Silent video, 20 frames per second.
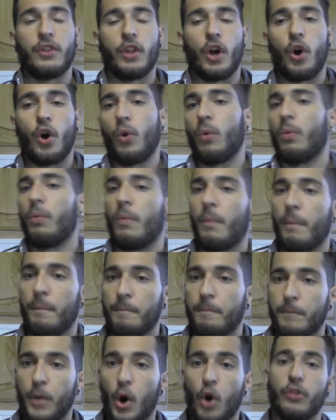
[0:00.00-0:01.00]
though
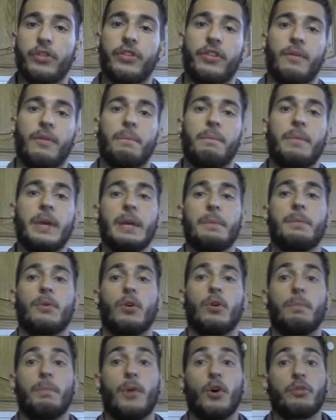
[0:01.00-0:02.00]
both
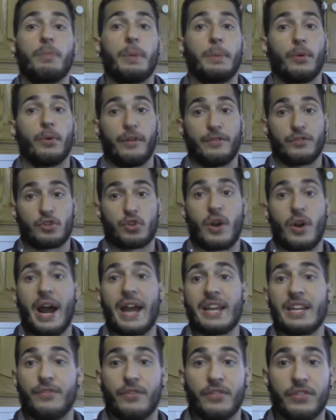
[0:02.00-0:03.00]
people have
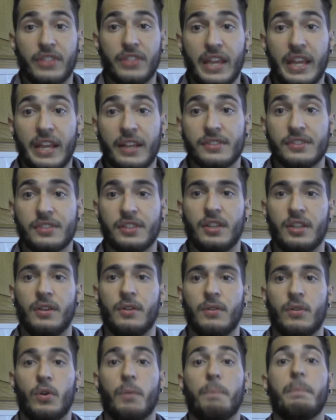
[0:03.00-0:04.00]
tried different things,
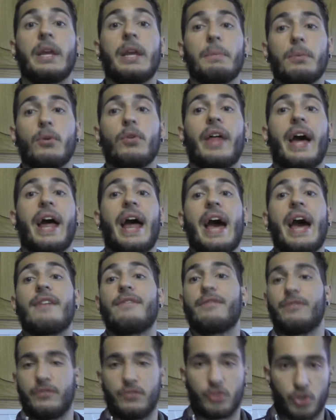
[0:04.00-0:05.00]
or people that
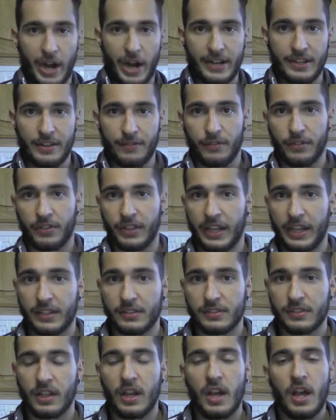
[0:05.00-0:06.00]
have tried different
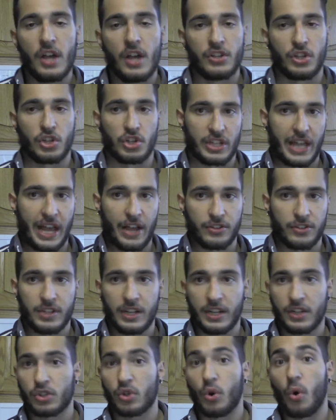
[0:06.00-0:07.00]
things, such as
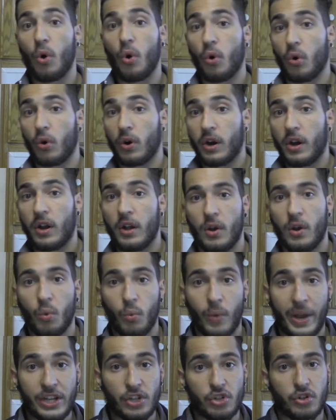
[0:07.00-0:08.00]
calisthenics or
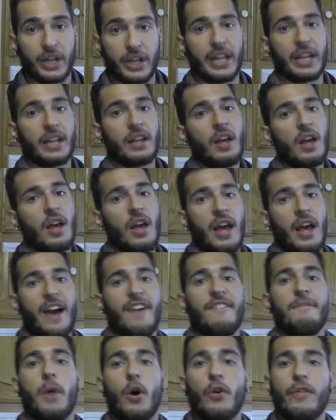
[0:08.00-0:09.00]
weight training,
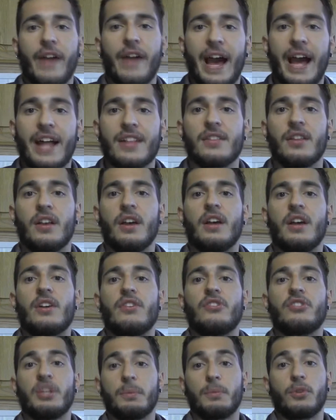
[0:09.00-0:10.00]
have both had
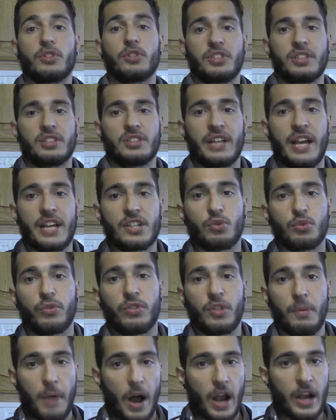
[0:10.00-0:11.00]
similar success with
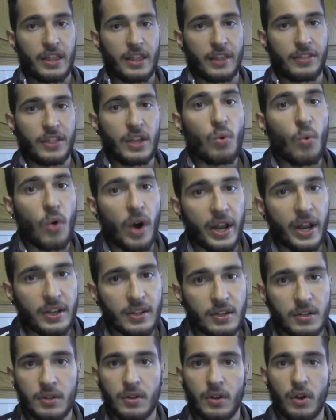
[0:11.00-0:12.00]
the body that they
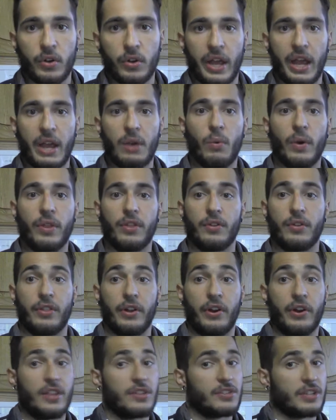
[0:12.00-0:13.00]
want, okay, whether
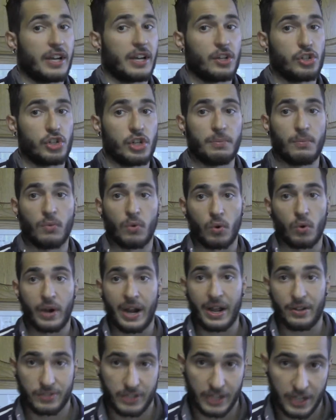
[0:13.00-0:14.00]
they're inside a gym or
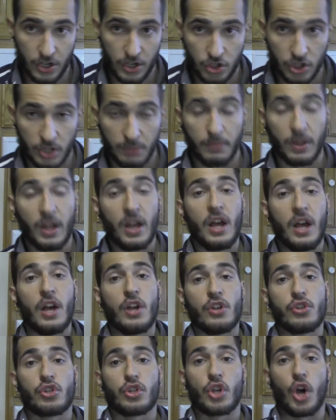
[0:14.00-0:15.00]
outside a gym.
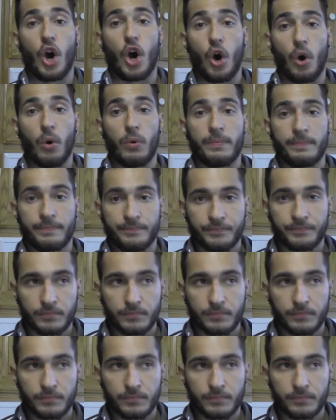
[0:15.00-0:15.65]
So,